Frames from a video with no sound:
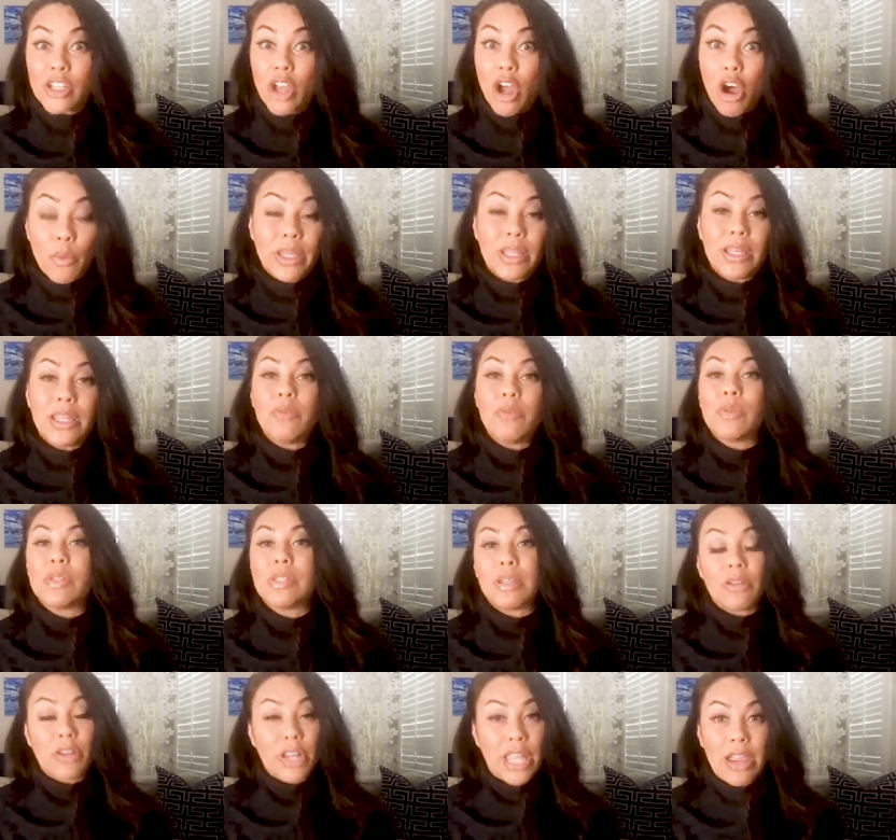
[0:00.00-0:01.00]
All we could eat was
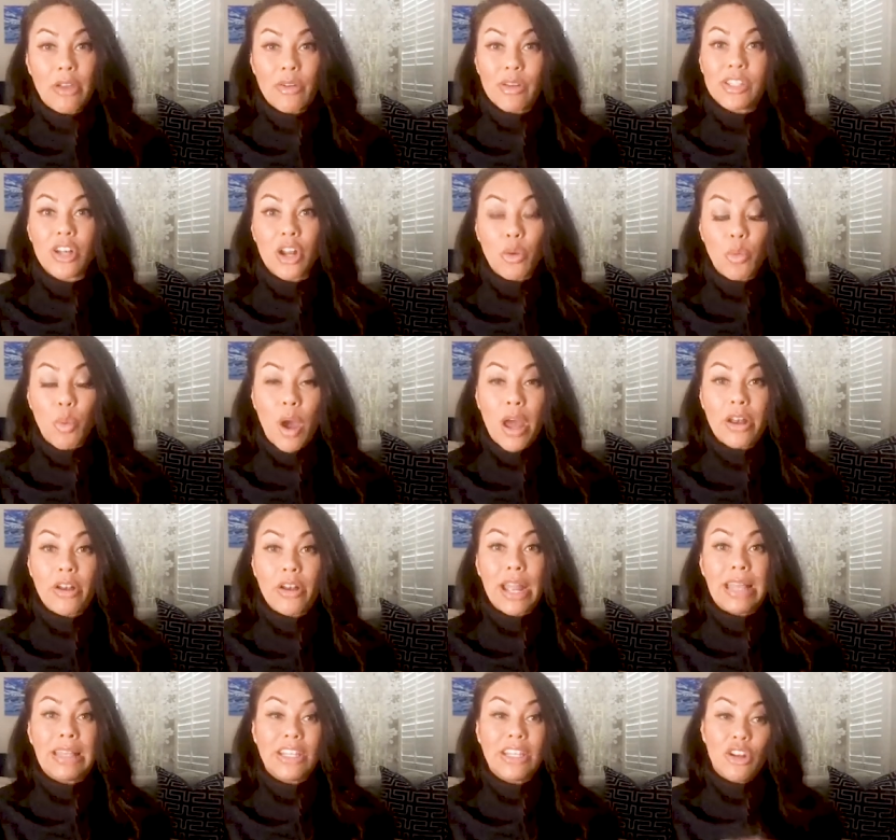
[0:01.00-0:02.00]
our carrots and our water.
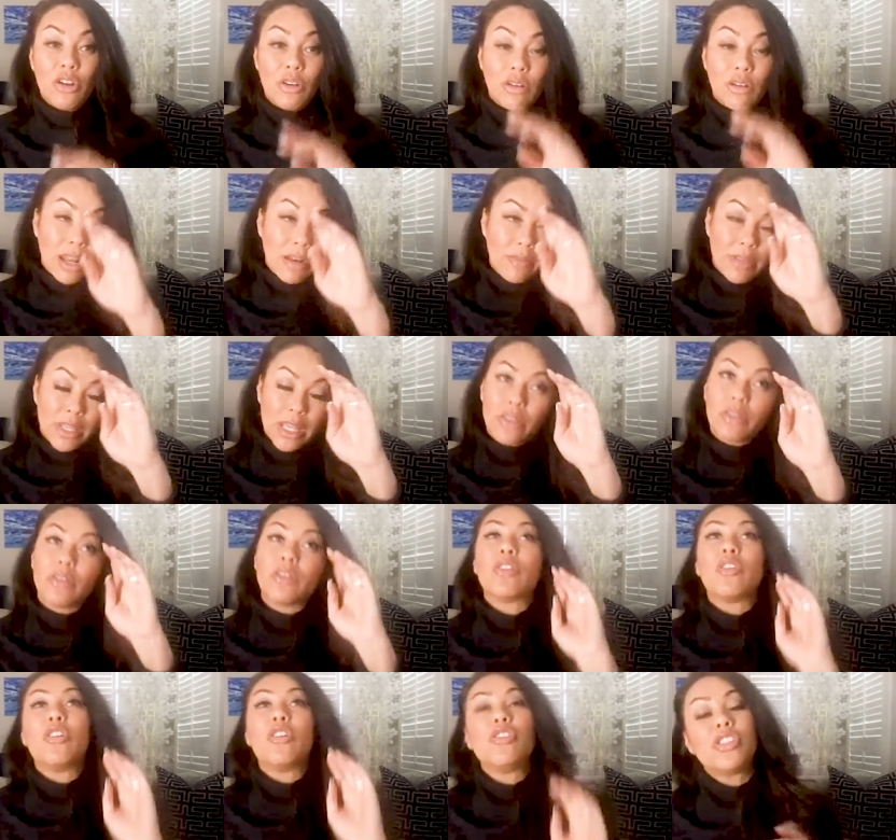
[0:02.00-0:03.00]
And you know, a lot of the other
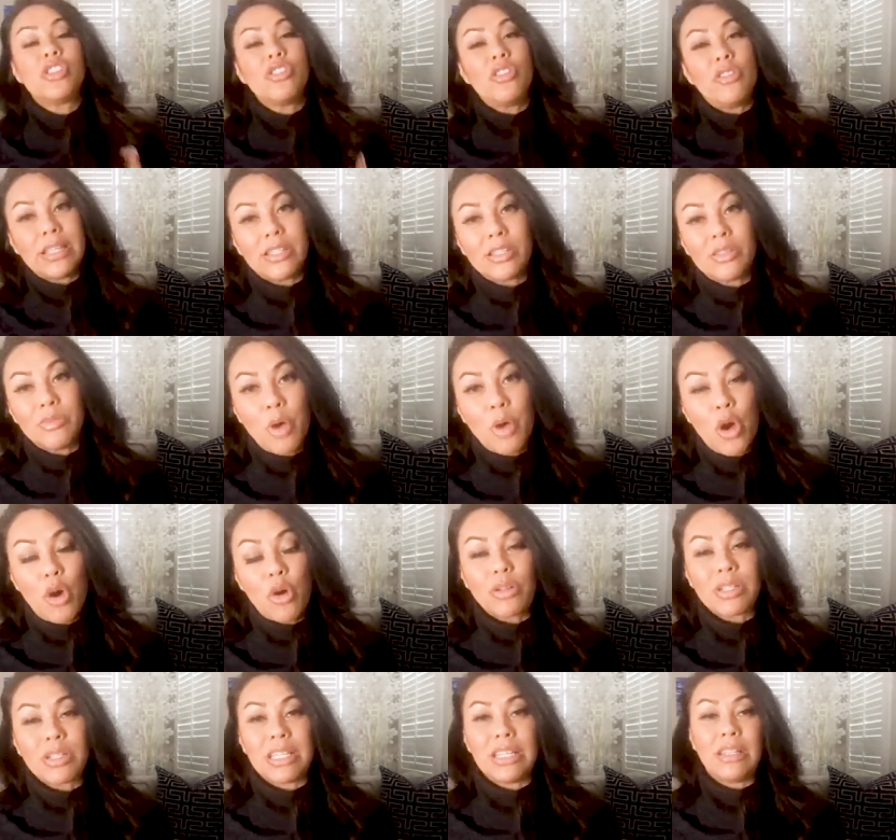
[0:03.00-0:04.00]
girls, you know, they
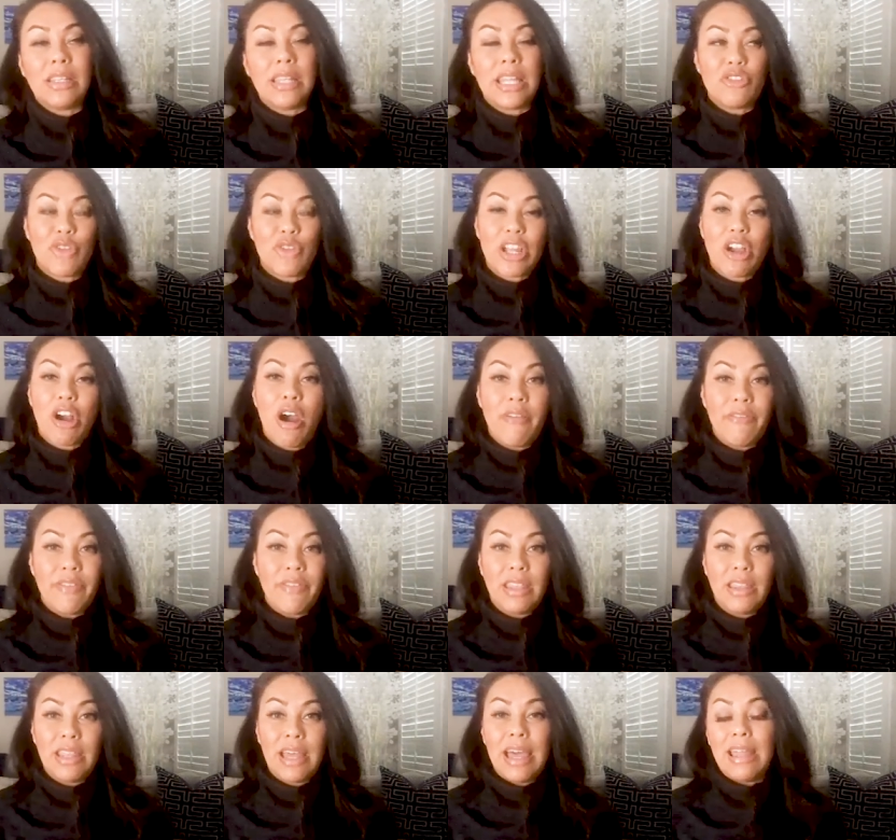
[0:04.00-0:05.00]
smoked and they drank coffee
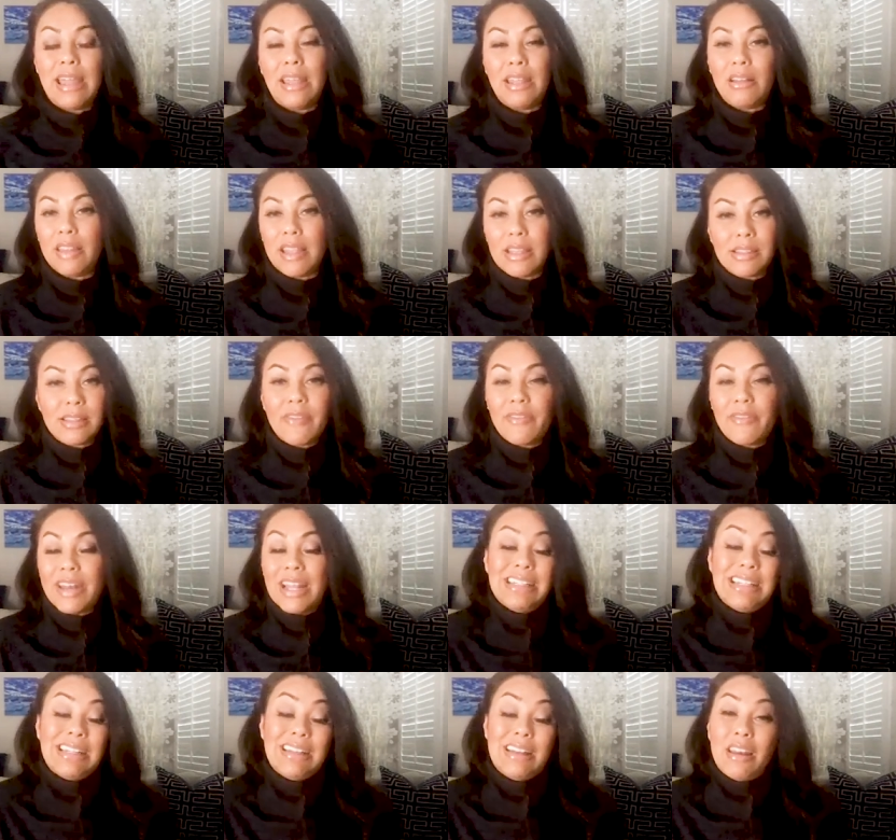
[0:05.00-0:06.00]
and that and all that stuff. And I
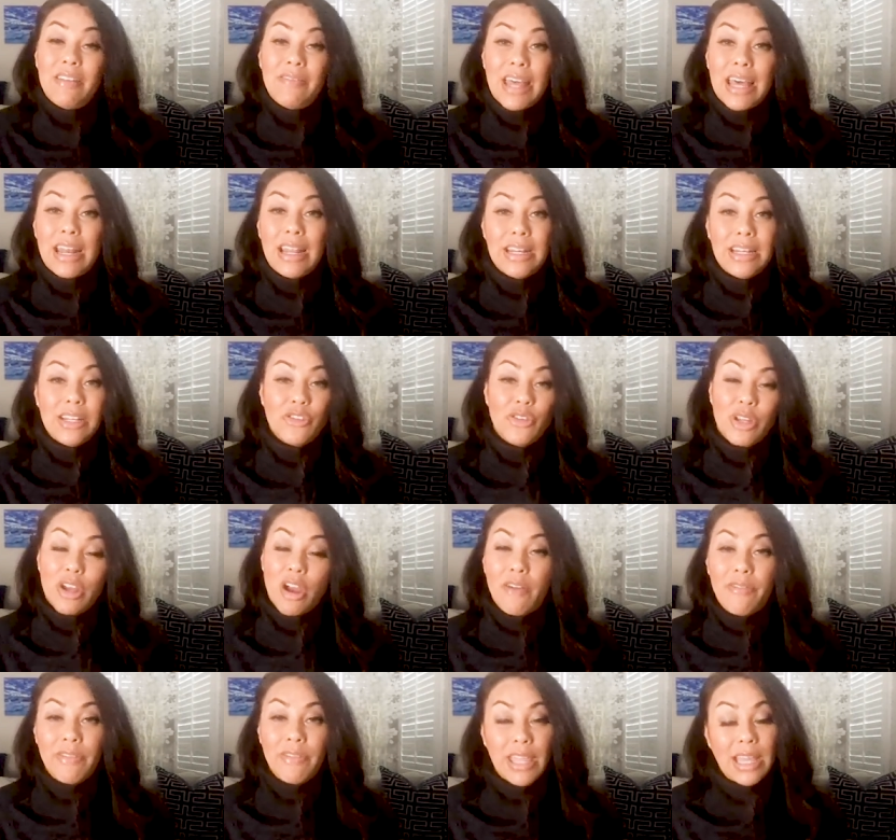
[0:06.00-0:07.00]
did none of that. I didn't drink
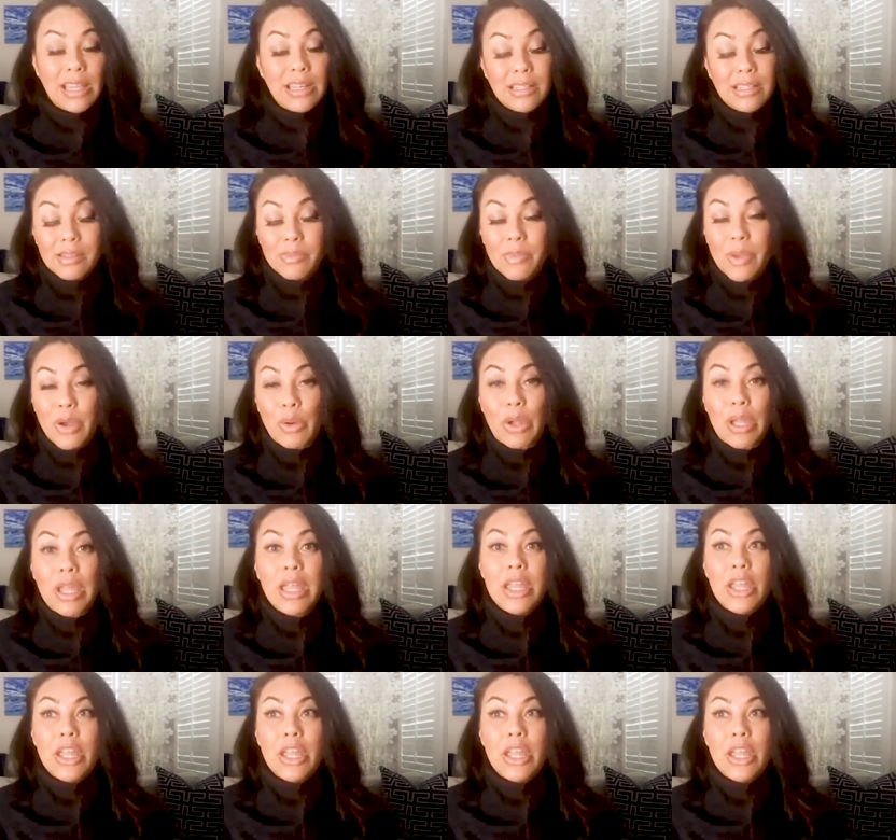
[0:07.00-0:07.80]
coffee. I didn't smoke.